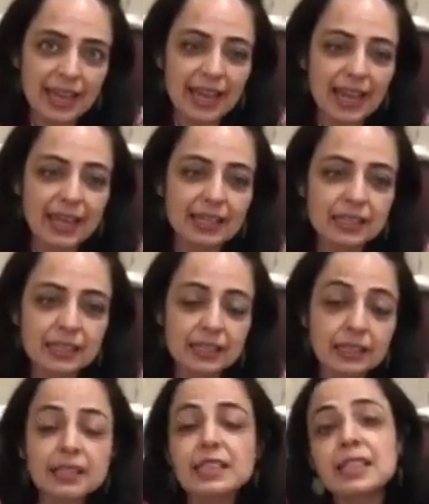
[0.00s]
And
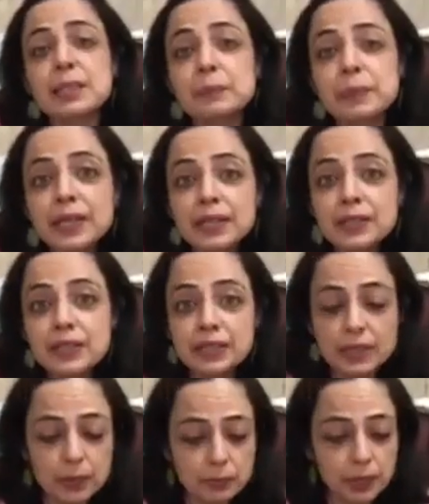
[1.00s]
this is a big
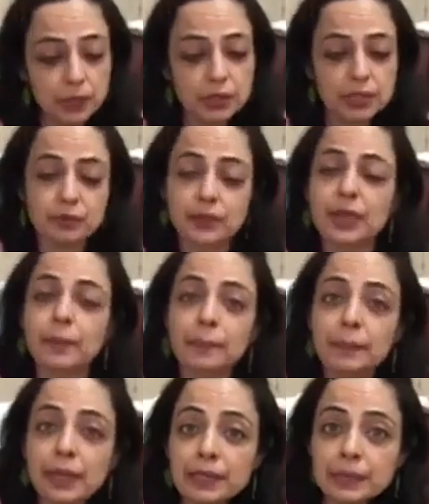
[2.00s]
concern because if there are
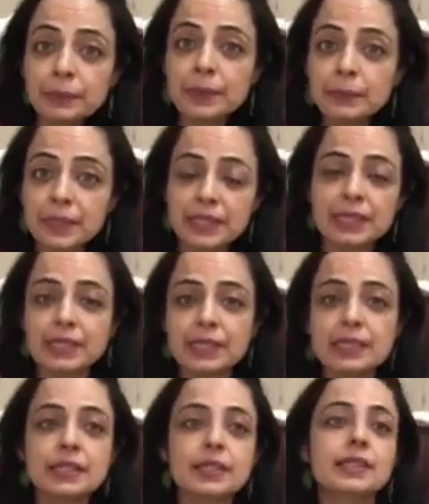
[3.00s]
multiple missing
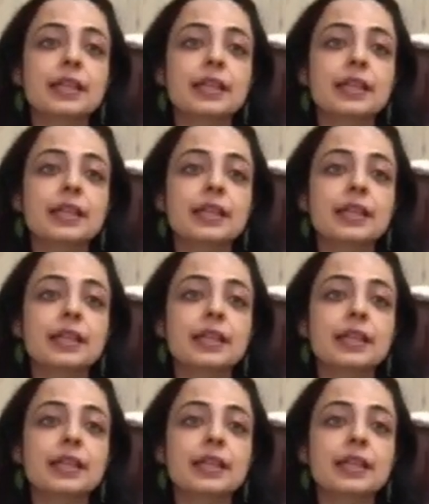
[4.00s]
teeth,